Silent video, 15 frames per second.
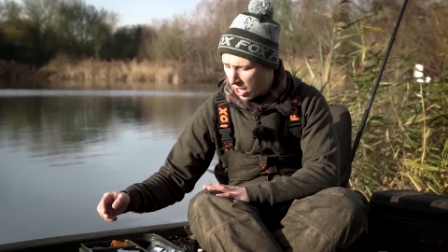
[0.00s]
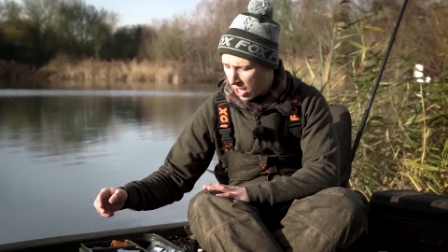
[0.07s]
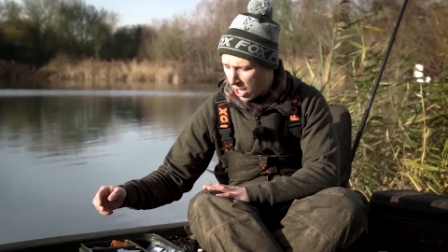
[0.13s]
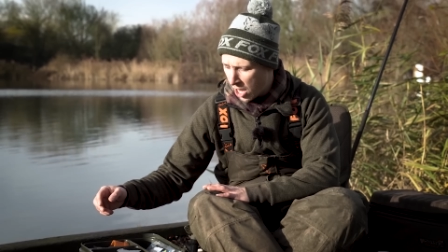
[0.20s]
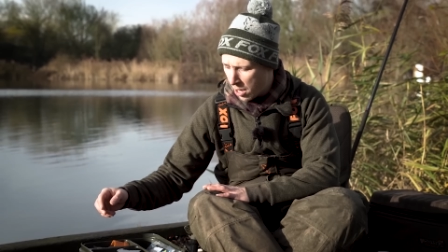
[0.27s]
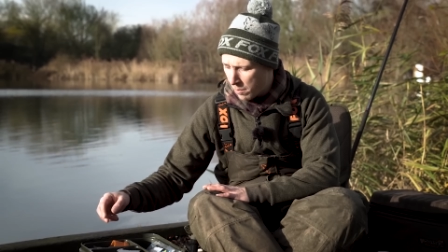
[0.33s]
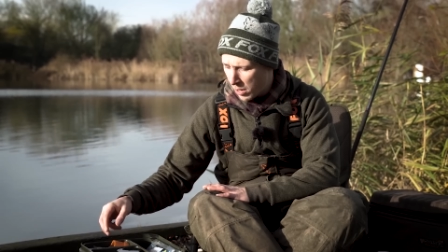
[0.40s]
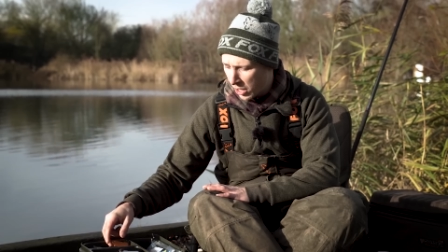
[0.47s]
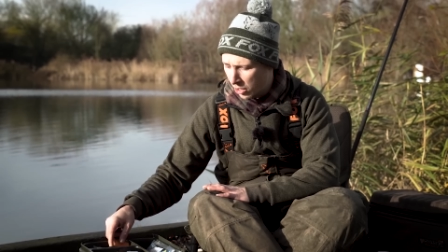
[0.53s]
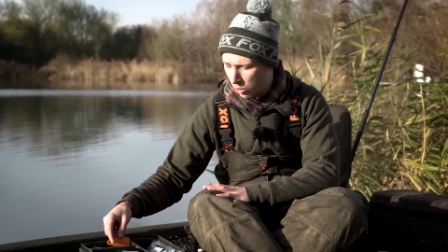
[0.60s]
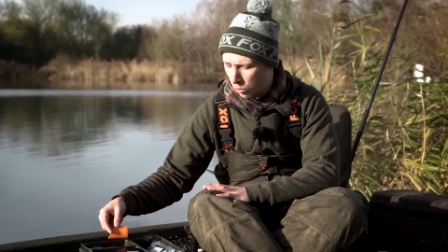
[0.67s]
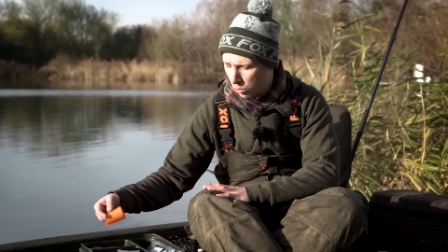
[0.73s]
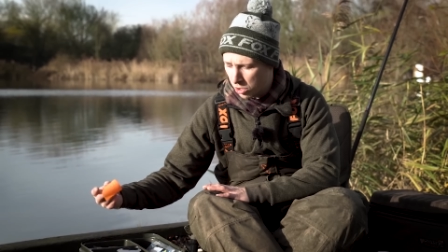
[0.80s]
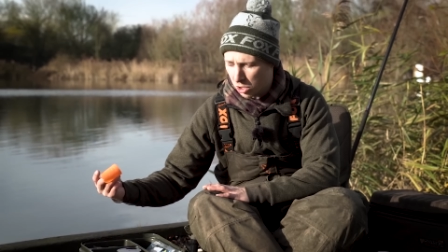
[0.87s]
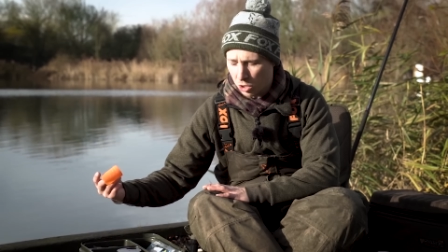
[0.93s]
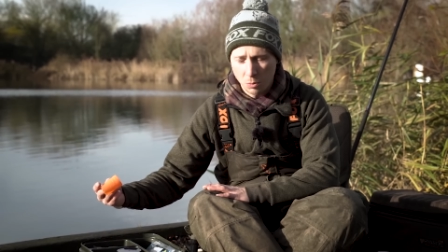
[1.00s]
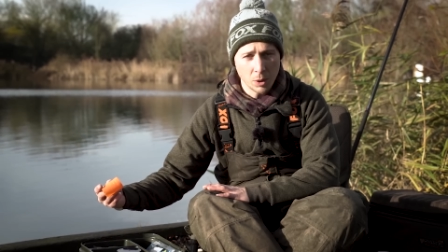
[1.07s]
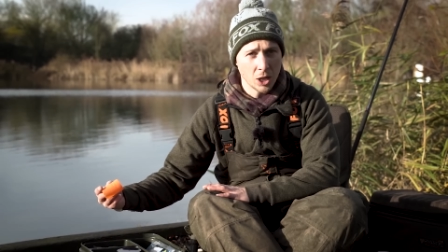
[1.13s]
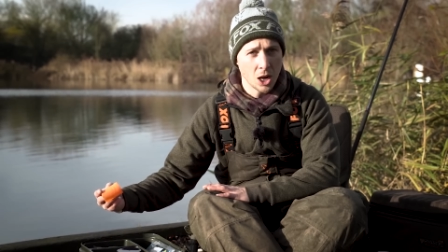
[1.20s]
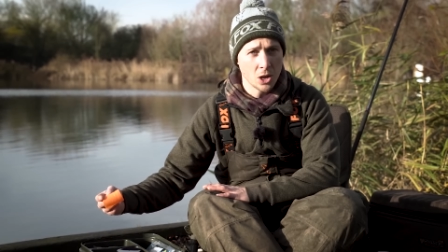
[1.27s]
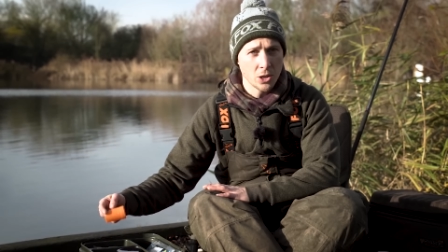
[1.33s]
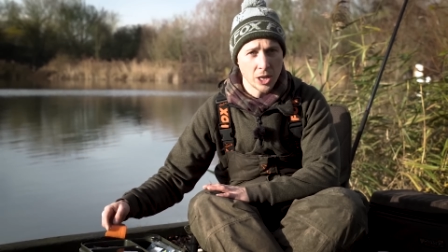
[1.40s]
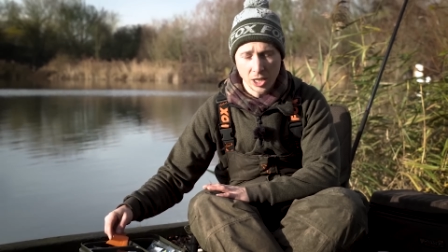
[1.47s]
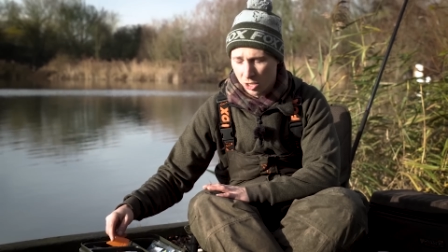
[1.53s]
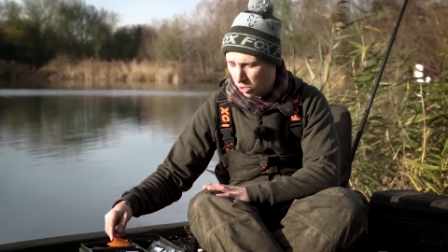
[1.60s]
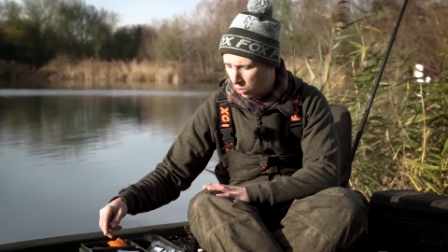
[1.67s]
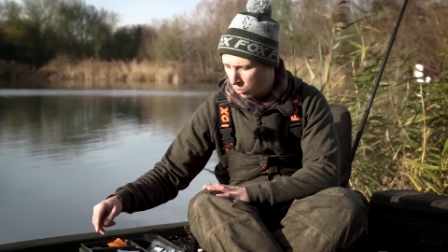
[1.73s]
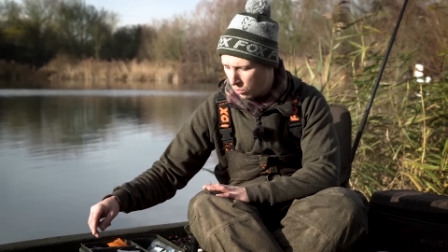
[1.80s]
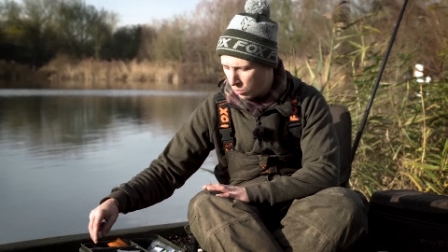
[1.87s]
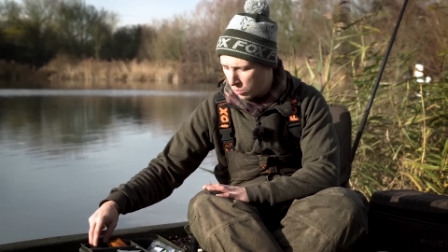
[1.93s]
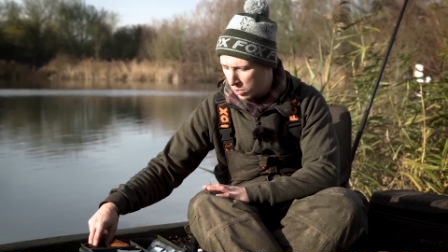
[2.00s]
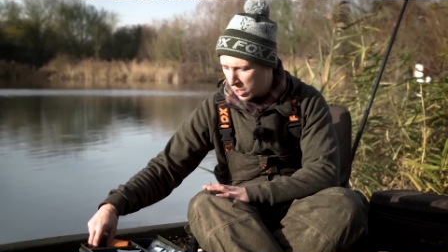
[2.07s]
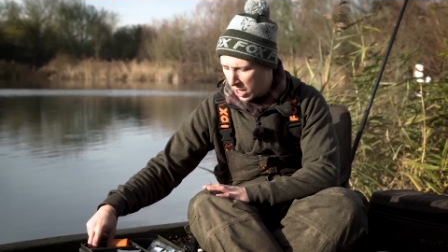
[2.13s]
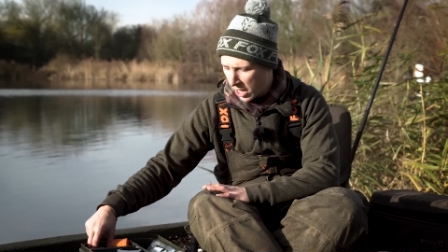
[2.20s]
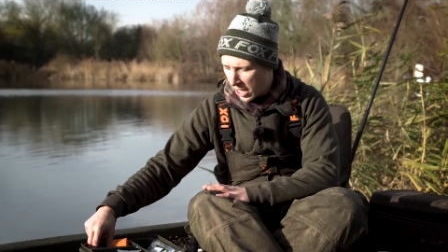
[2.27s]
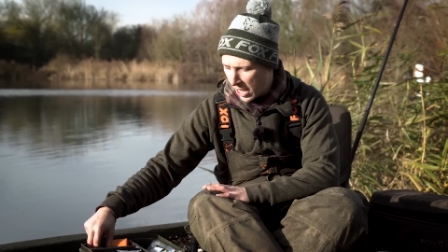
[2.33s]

and of course I've got my loading tools